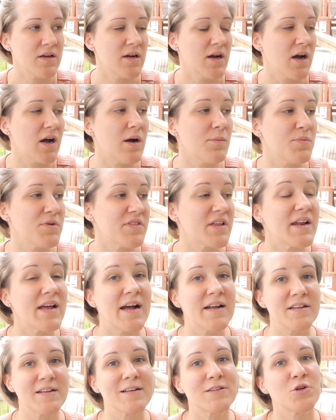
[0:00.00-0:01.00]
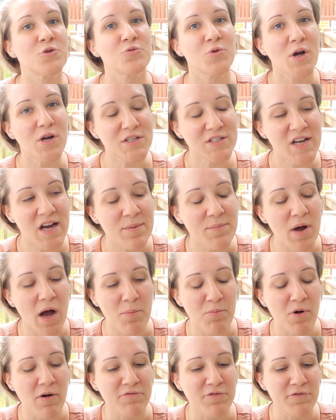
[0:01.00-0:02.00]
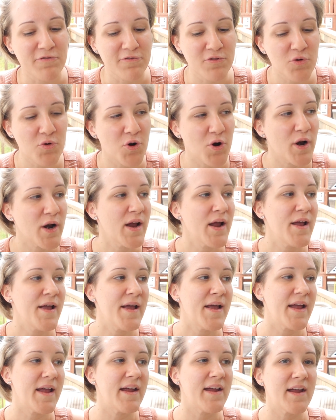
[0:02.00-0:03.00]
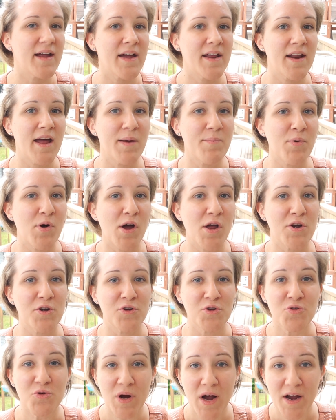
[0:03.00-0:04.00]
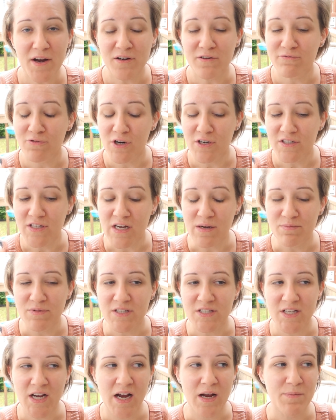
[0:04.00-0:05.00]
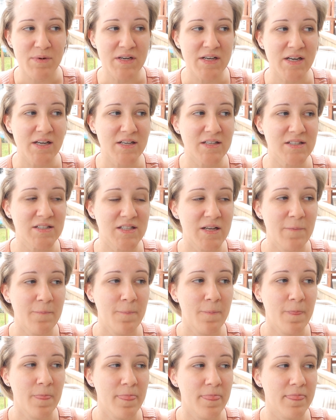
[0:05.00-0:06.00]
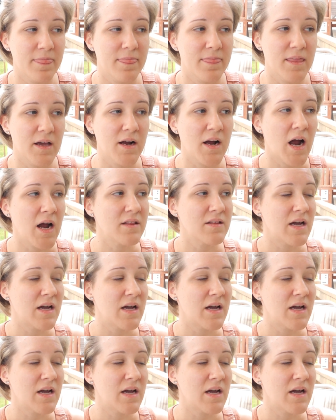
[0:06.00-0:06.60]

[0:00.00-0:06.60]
But then I had to get the rug tape up off the floor, and I bought a new kind of rug tape this time, because the kind